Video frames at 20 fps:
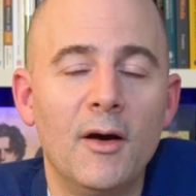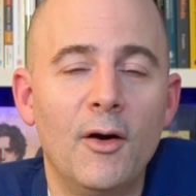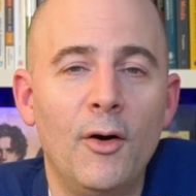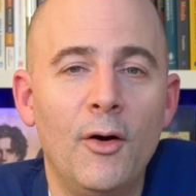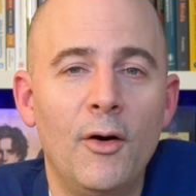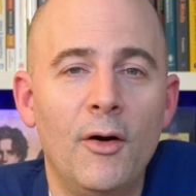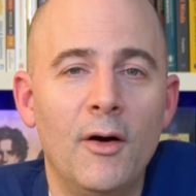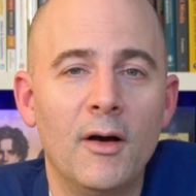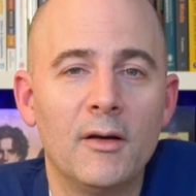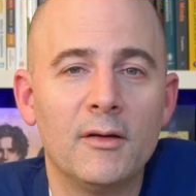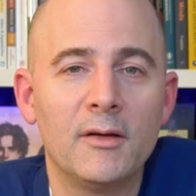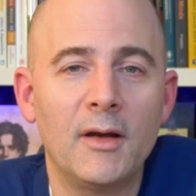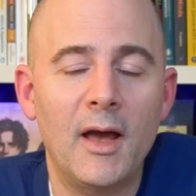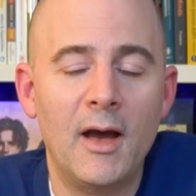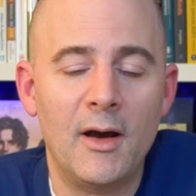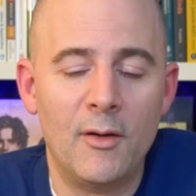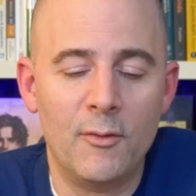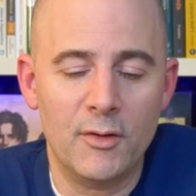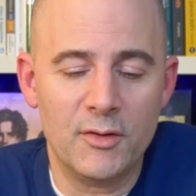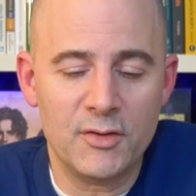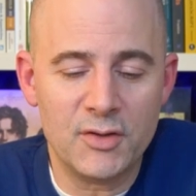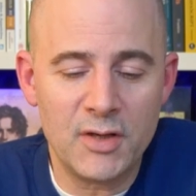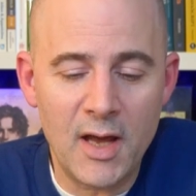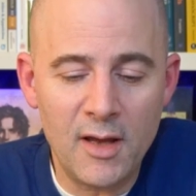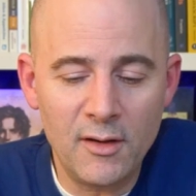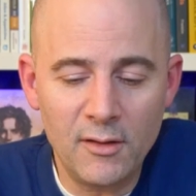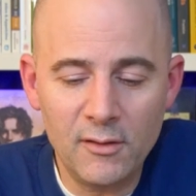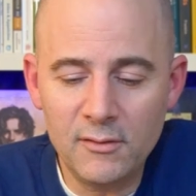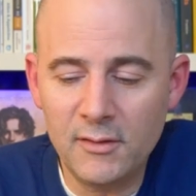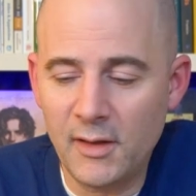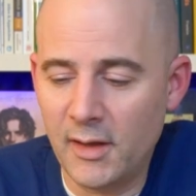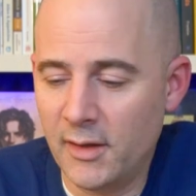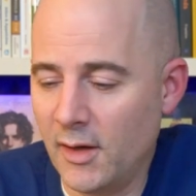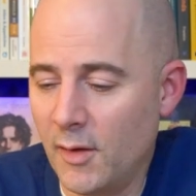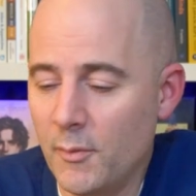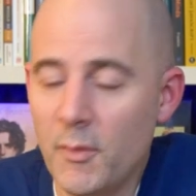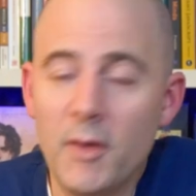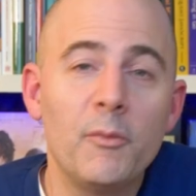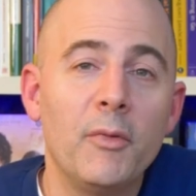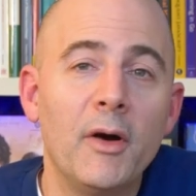on our channel, and
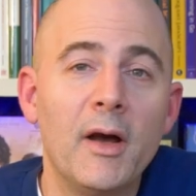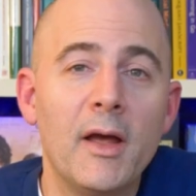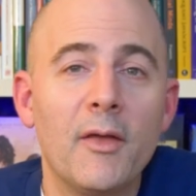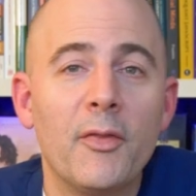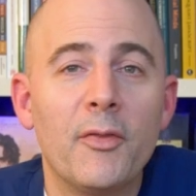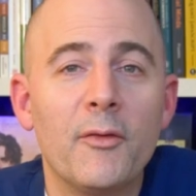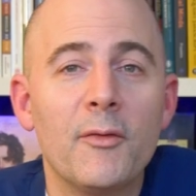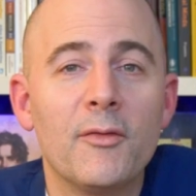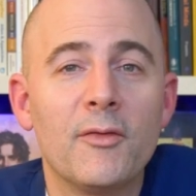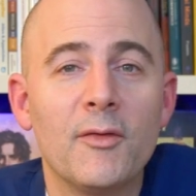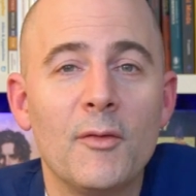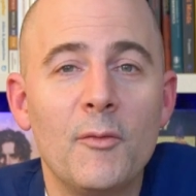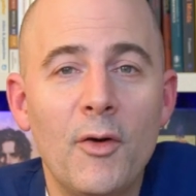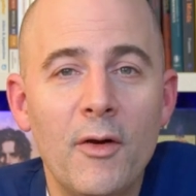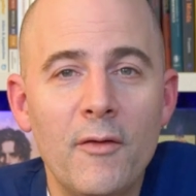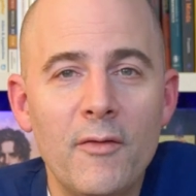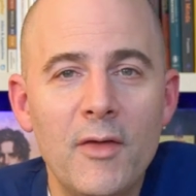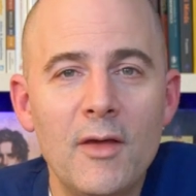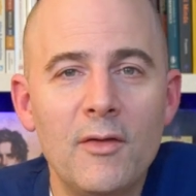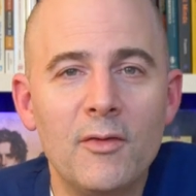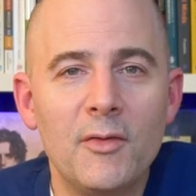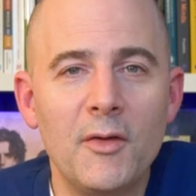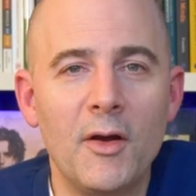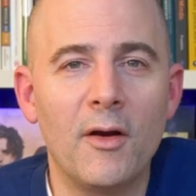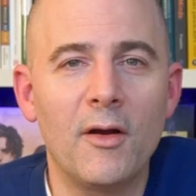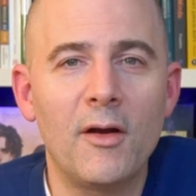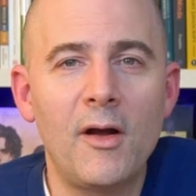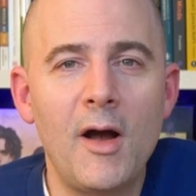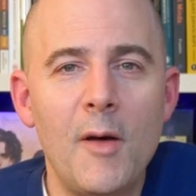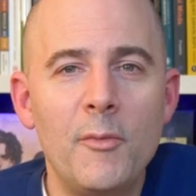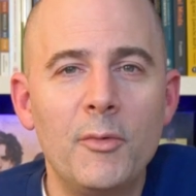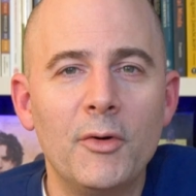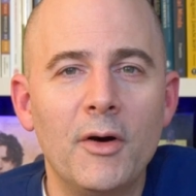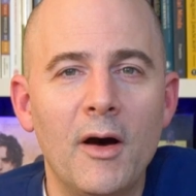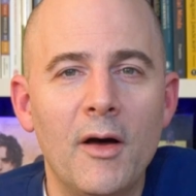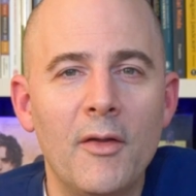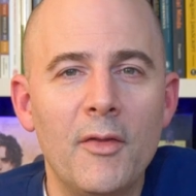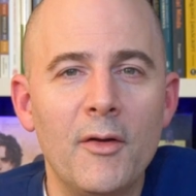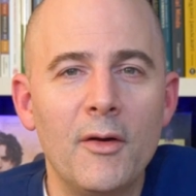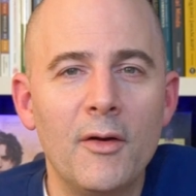I'll be playing through some more of these. There are a couple
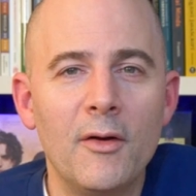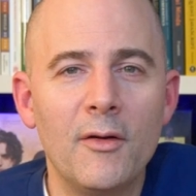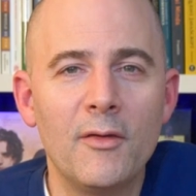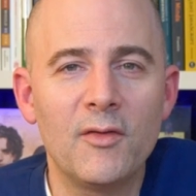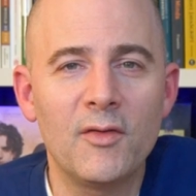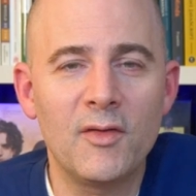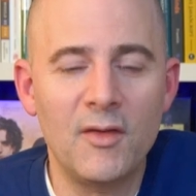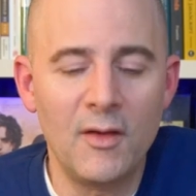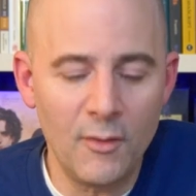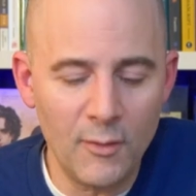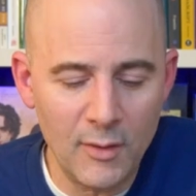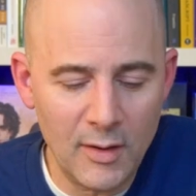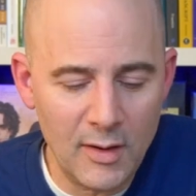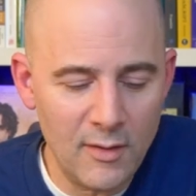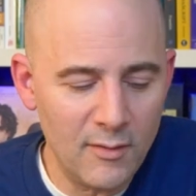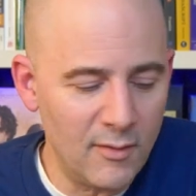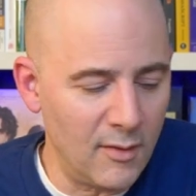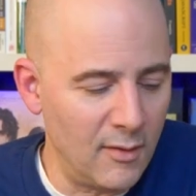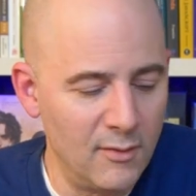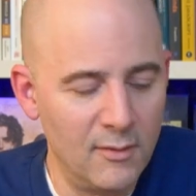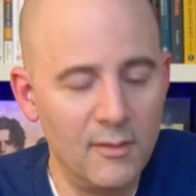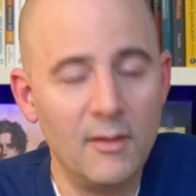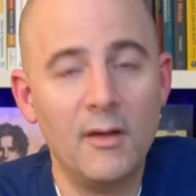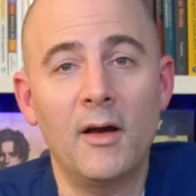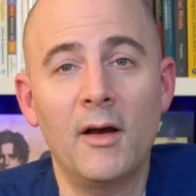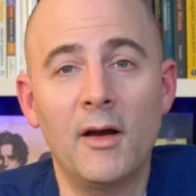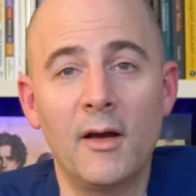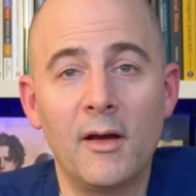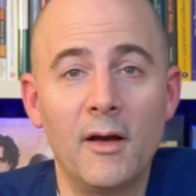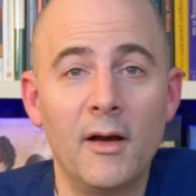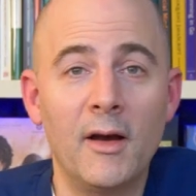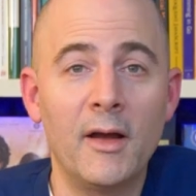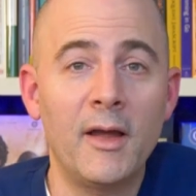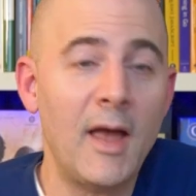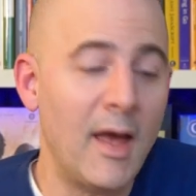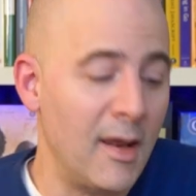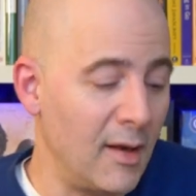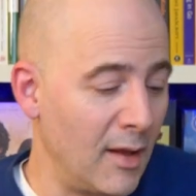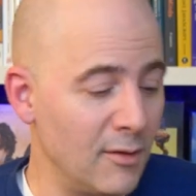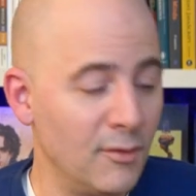other series, and
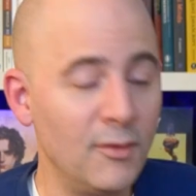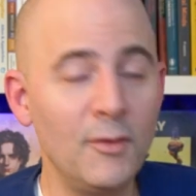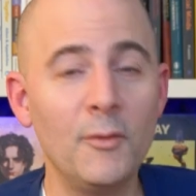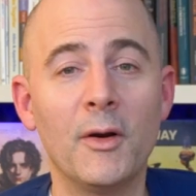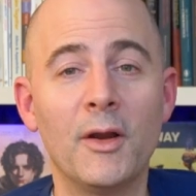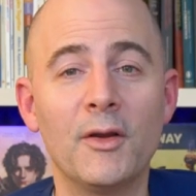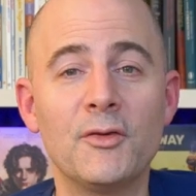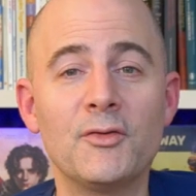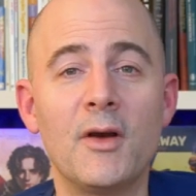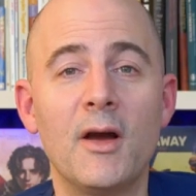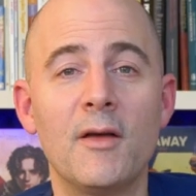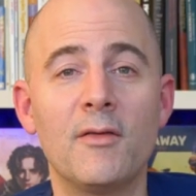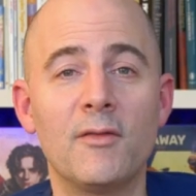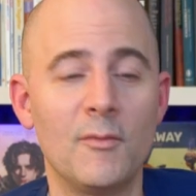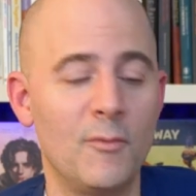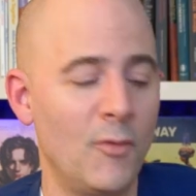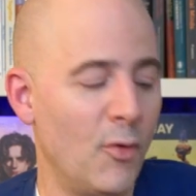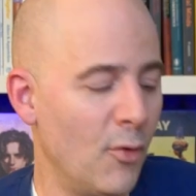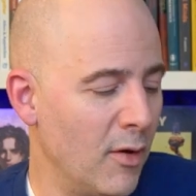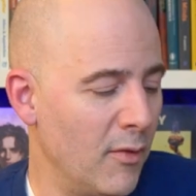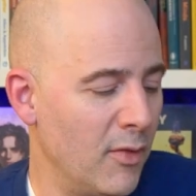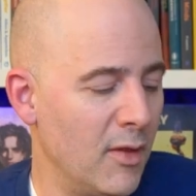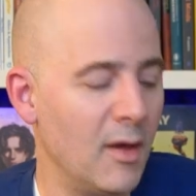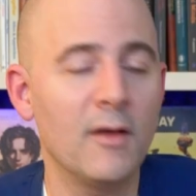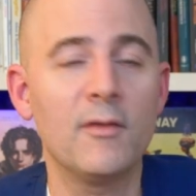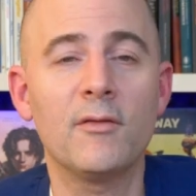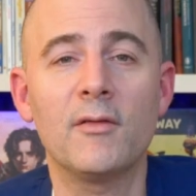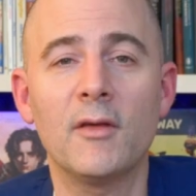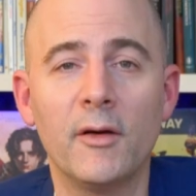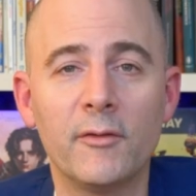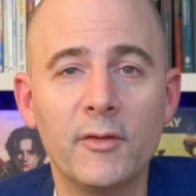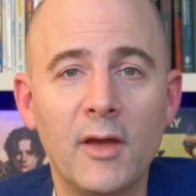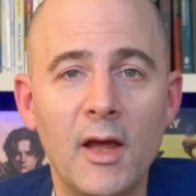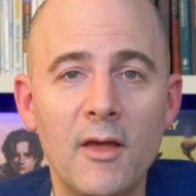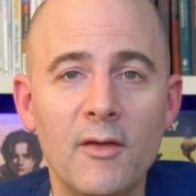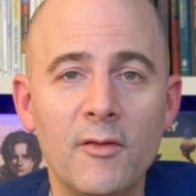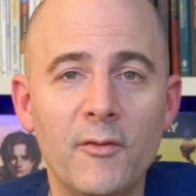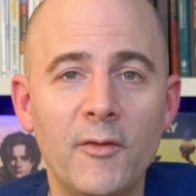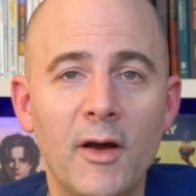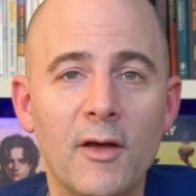again, I do want to try some more in the Unsolved
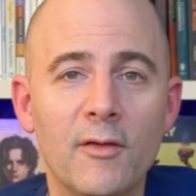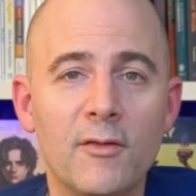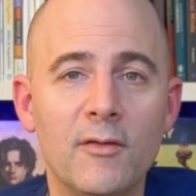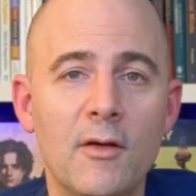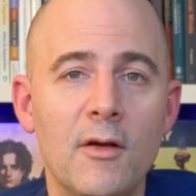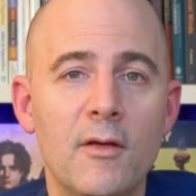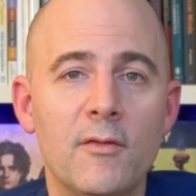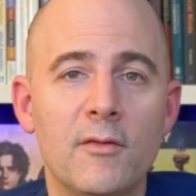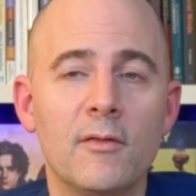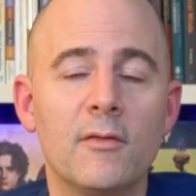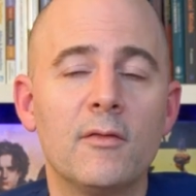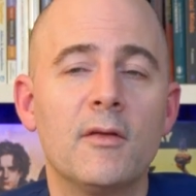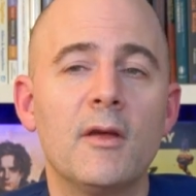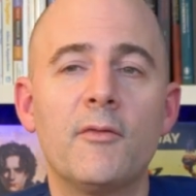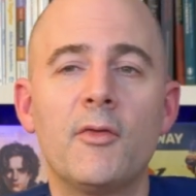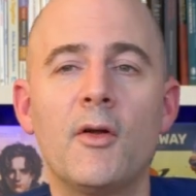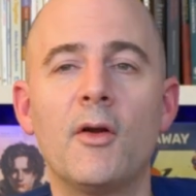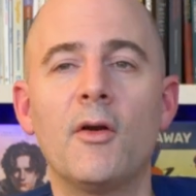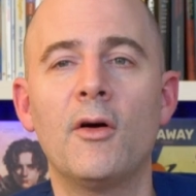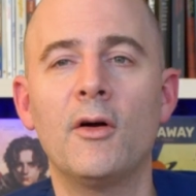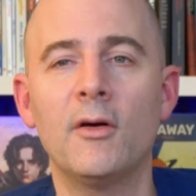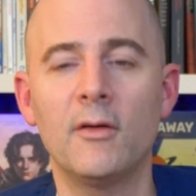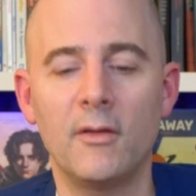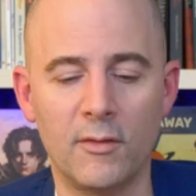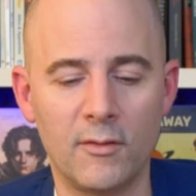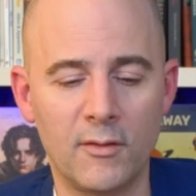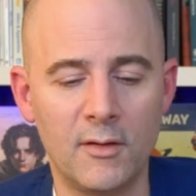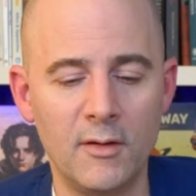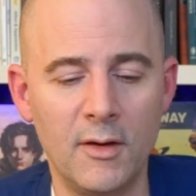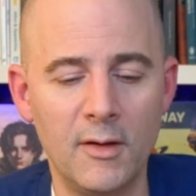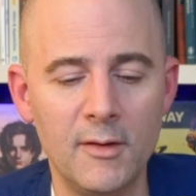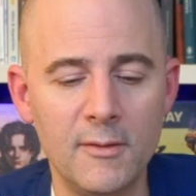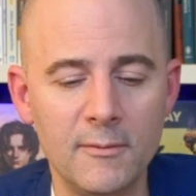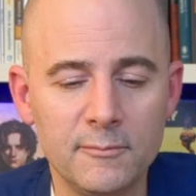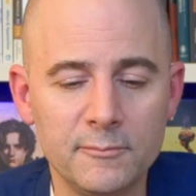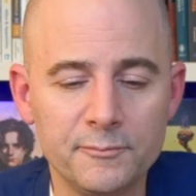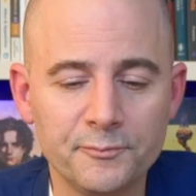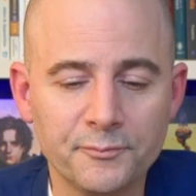Case Files series and see if they're all as good.